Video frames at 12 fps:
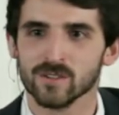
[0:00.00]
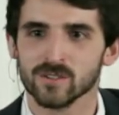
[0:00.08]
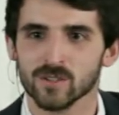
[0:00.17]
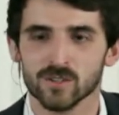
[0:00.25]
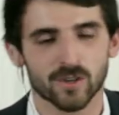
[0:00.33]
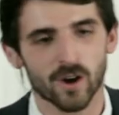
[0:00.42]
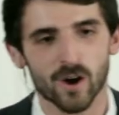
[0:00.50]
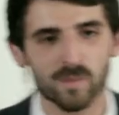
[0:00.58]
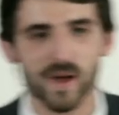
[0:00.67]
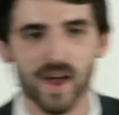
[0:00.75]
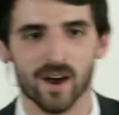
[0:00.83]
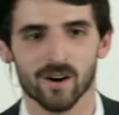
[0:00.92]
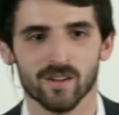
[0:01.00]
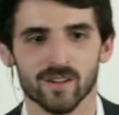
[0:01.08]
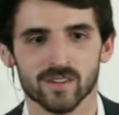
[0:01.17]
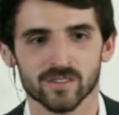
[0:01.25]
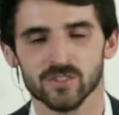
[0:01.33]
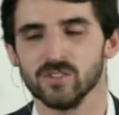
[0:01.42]
to come
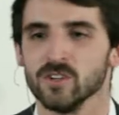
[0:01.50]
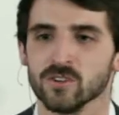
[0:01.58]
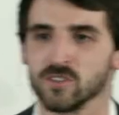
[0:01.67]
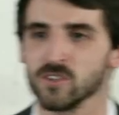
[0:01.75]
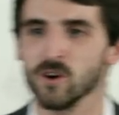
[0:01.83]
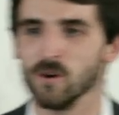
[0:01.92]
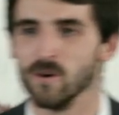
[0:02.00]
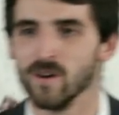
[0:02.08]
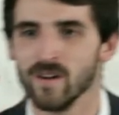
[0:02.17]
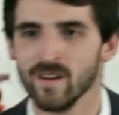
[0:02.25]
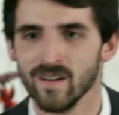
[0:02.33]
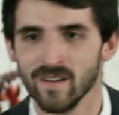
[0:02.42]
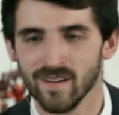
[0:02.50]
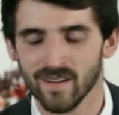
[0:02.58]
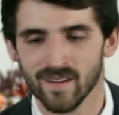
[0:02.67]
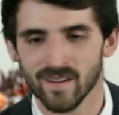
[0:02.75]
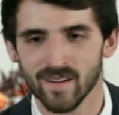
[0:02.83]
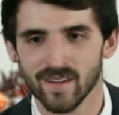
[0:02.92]
out to see your show?"
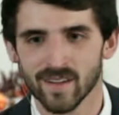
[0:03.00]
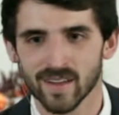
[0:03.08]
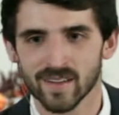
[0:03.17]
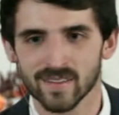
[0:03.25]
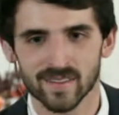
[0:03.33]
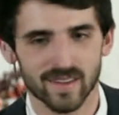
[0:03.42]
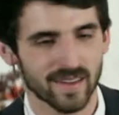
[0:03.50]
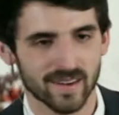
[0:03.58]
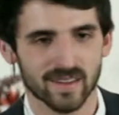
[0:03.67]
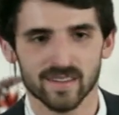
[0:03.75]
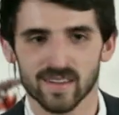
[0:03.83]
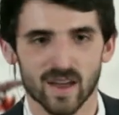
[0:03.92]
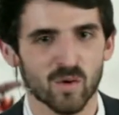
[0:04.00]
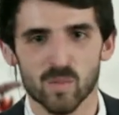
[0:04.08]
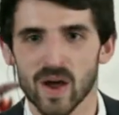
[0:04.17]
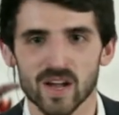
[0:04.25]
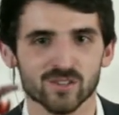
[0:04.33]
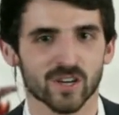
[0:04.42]
He's, and he's like, "I'm a
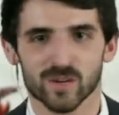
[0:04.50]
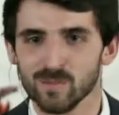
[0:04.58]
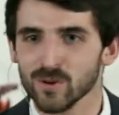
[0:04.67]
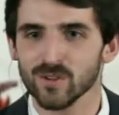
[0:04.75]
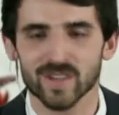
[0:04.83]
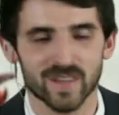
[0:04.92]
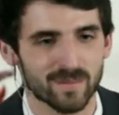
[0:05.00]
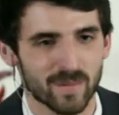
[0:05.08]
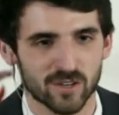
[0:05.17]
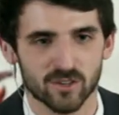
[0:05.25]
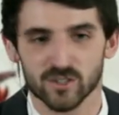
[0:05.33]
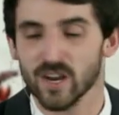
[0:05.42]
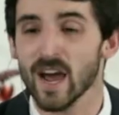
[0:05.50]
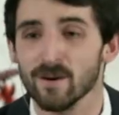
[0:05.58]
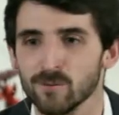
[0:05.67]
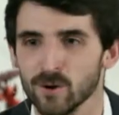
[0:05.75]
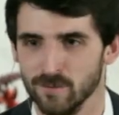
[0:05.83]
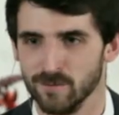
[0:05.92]
pastor. I can barely get my church
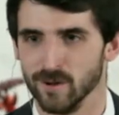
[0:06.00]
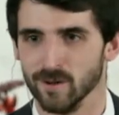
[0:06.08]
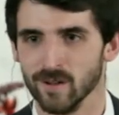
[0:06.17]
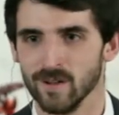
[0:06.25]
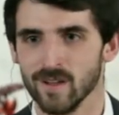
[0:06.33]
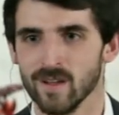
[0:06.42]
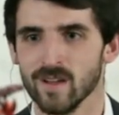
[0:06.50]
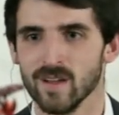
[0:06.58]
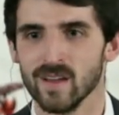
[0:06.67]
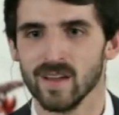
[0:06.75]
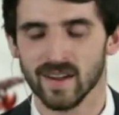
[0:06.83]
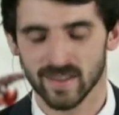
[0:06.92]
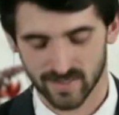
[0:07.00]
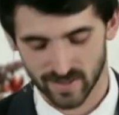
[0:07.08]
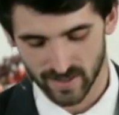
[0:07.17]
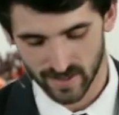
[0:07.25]
halfway filled." And he's,